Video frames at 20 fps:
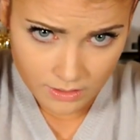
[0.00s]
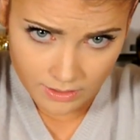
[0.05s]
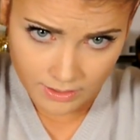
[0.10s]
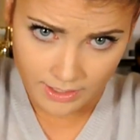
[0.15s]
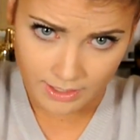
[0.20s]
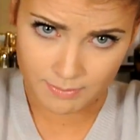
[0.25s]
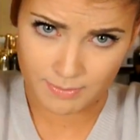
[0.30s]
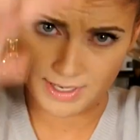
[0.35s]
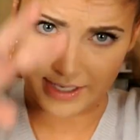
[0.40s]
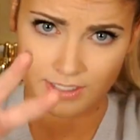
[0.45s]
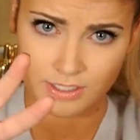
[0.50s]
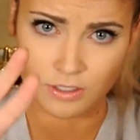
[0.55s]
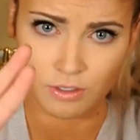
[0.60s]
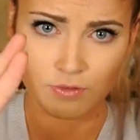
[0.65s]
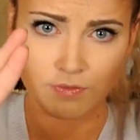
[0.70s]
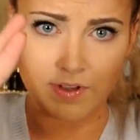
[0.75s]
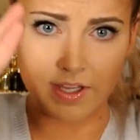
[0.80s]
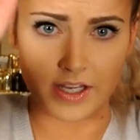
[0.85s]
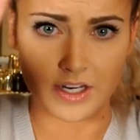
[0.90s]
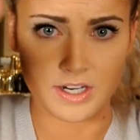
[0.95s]
Get my
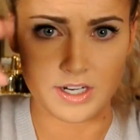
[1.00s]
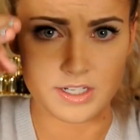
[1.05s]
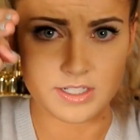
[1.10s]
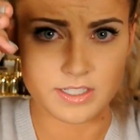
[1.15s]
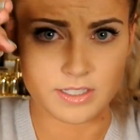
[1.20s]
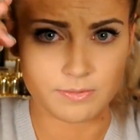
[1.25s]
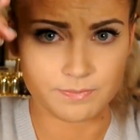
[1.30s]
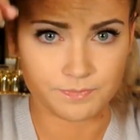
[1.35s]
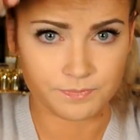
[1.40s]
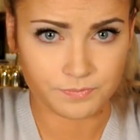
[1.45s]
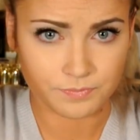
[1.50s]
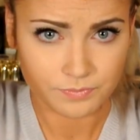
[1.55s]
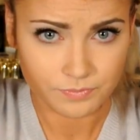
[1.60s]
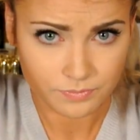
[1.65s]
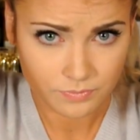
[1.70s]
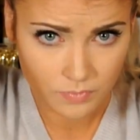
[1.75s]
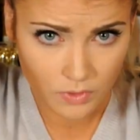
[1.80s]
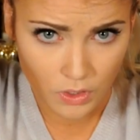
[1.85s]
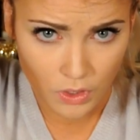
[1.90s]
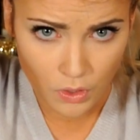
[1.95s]
2 fingers,
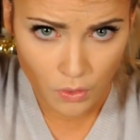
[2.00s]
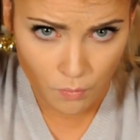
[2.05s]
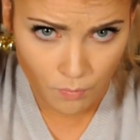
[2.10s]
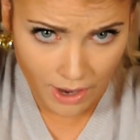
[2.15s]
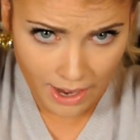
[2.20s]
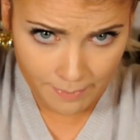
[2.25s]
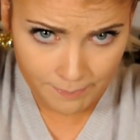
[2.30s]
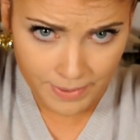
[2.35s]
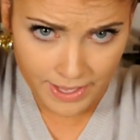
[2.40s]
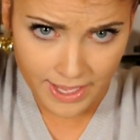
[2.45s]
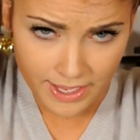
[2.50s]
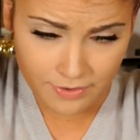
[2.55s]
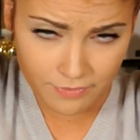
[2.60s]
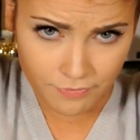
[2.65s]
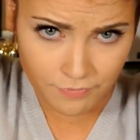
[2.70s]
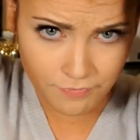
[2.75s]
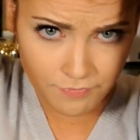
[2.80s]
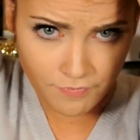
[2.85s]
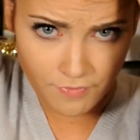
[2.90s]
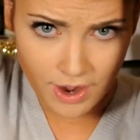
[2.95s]
wrap it in
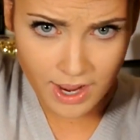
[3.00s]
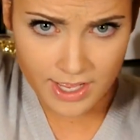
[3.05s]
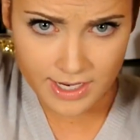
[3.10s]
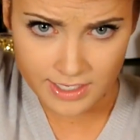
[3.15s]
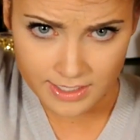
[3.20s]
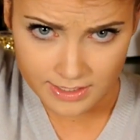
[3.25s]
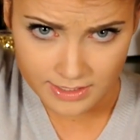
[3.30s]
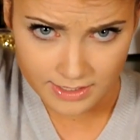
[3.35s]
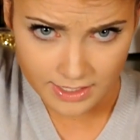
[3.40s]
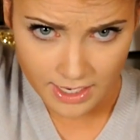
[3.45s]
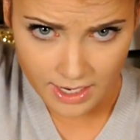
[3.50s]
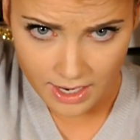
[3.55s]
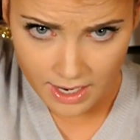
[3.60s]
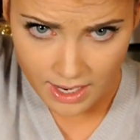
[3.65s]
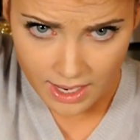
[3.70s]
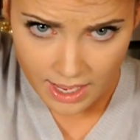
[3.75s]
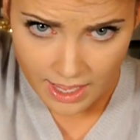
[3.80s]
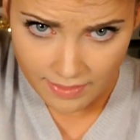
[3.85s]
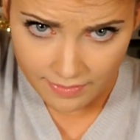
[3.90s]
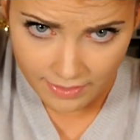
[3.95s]
front,
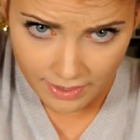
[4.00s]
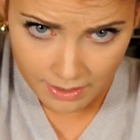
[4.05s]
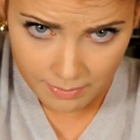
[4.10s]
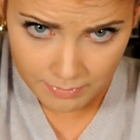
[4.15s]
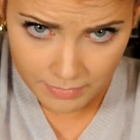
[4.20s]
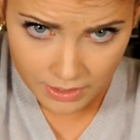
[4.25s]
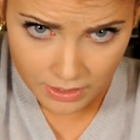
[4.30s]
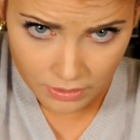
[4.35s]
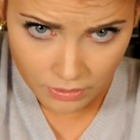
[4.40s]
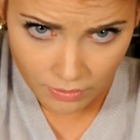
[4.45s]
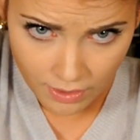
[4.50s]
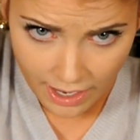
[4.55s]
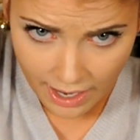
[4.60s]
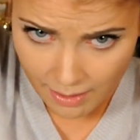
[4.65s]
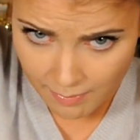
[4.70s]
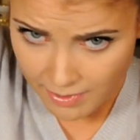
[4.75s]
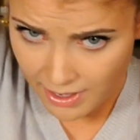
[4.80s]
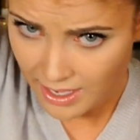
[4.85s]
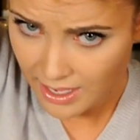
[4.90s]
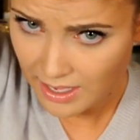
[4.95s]
then I'm going to
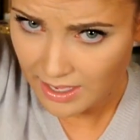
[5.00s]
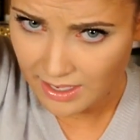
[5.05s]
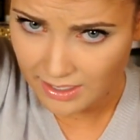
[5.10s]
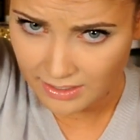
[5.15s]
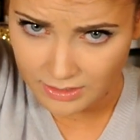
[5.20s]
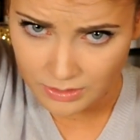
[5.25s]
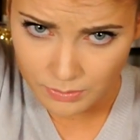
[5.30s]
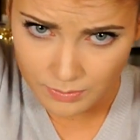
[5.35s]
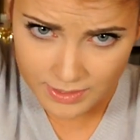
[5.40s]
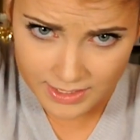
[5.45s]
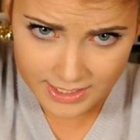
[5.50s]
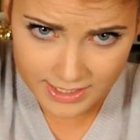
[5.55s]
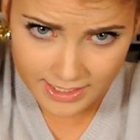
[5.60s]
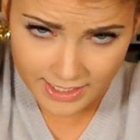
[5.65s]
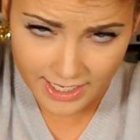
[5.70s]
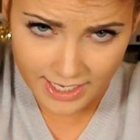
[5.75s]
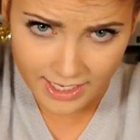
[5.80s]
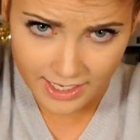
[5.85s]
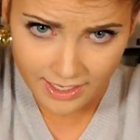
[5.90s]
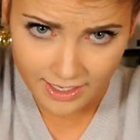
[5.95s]
grab it, twist
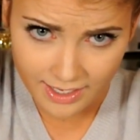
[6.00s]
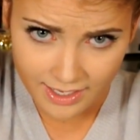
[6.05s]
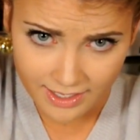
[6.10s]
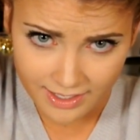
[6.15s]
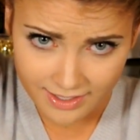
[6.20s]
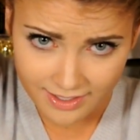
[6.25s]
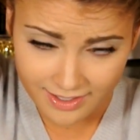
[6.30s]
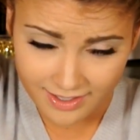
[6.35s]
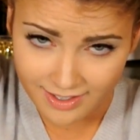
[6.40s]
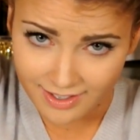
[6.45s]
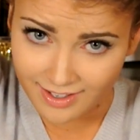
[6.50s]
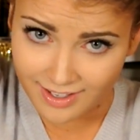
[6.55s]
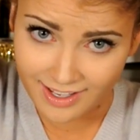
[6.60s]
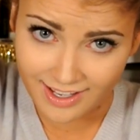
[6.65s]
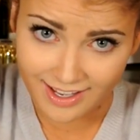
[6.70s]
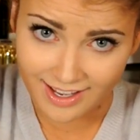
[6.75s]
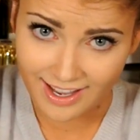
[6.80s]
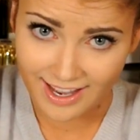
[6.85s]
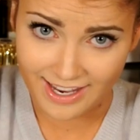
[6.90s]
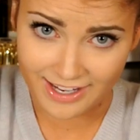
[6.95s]
it.
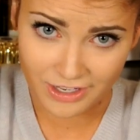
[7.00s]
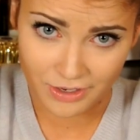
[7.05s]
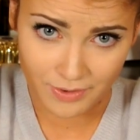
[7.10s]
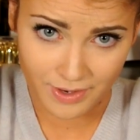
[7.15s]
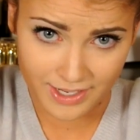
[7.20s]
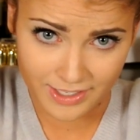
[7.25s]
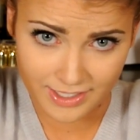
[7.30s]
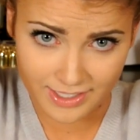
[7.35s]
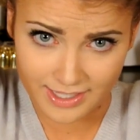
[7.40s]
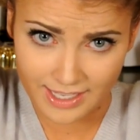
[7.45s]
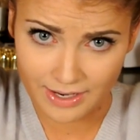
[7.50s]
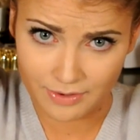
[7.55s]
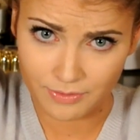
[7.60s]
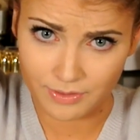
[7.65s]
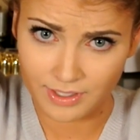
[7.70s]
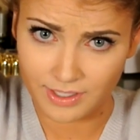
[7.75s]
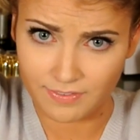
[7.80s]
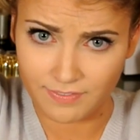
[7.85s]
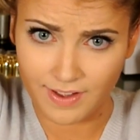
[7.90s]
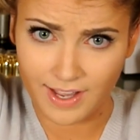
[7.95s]
I know I did that
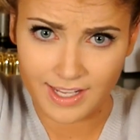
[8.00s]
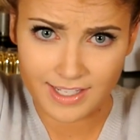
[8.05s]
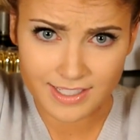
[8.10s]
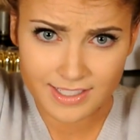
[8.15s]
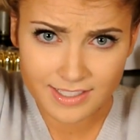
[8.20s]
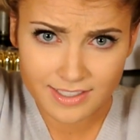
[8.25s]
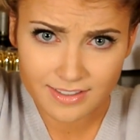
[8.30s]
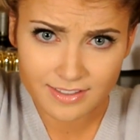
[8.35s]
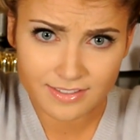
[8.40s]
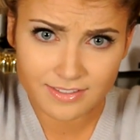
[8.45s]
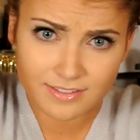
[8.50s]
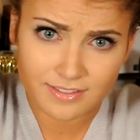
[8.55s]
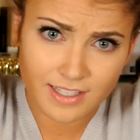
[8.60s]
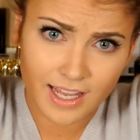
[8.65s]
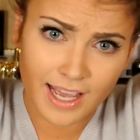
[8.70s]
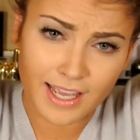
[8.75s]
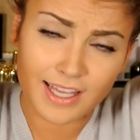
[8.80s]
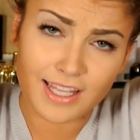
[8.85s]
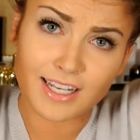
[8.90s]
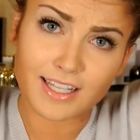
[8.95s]
really fast.
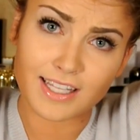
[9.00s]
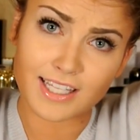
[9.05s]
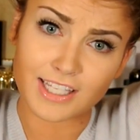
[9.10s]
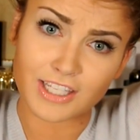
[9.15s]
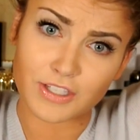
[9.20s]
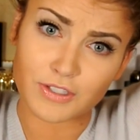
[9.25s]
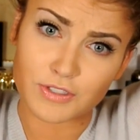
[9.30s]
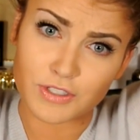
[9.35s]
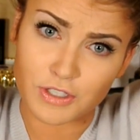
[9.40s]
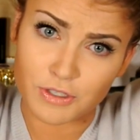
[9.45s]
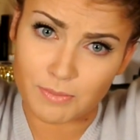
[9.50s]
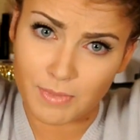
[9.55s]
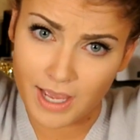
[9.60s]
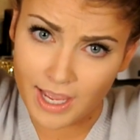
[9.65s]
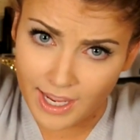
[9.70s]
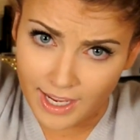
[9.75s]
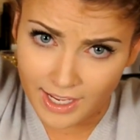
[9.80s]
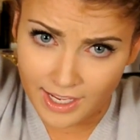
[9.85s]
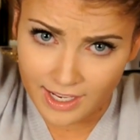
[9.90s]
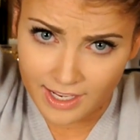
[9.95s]
I'm going to link you to
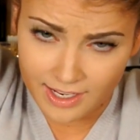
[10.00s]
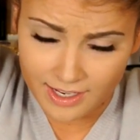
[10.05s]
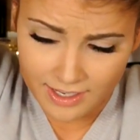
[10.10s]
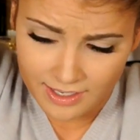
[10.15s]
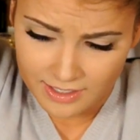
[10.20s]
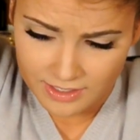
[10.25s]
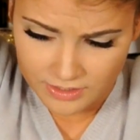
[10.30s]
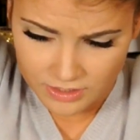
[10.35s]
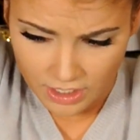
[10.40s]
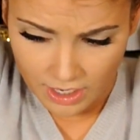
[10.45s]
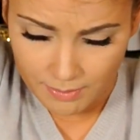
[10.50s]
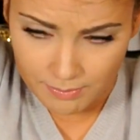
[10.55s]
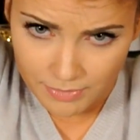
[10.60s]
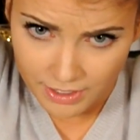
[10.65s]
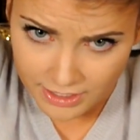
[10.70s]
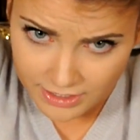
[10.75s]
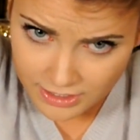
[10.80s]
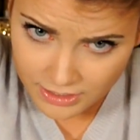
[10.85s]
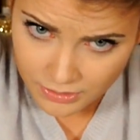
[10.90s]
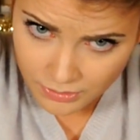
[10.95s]
my top
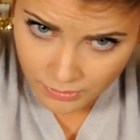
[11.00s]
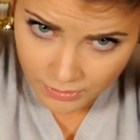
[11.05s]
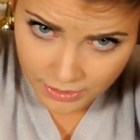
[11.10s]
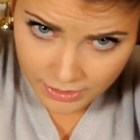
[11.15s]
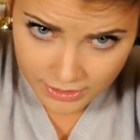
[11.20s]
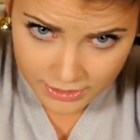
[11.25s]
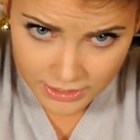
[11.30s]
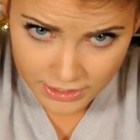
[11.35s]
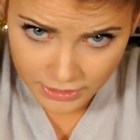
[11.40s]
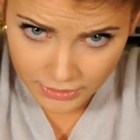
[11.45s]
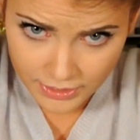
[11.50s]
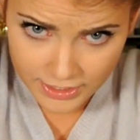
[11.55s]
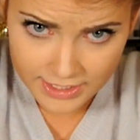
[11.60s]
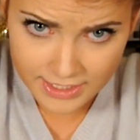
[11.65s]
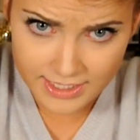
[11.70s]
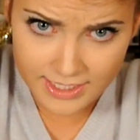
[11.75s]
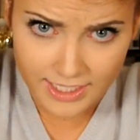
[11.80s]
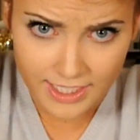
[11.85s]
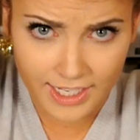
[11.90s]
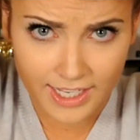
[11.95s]
knot tutorial so you can
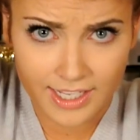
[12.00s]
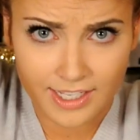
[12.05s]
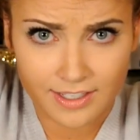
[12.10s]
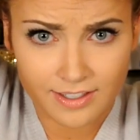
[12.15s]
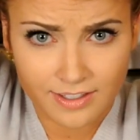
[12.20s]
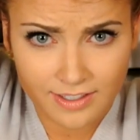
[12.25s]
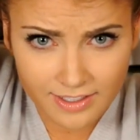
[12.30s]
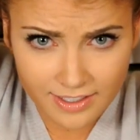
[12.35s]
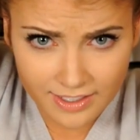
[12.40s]
see it.